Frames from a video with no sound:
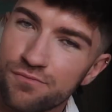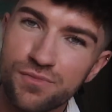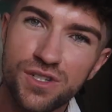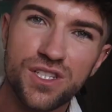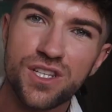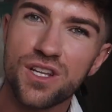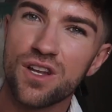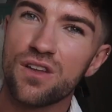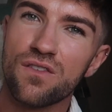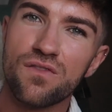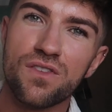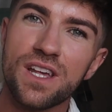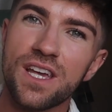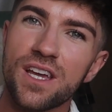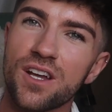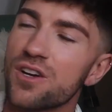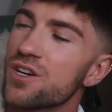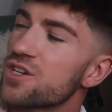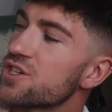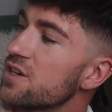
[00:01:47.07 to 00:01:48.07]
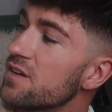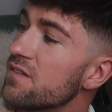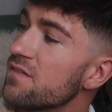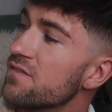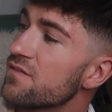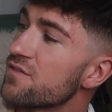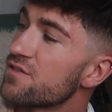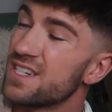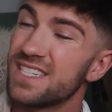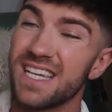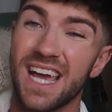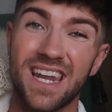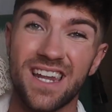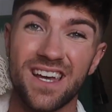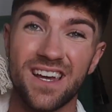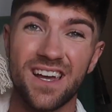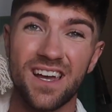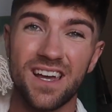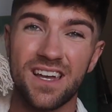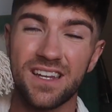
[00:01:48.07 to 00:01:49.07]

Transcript: Just a lovely cushion for a tenner.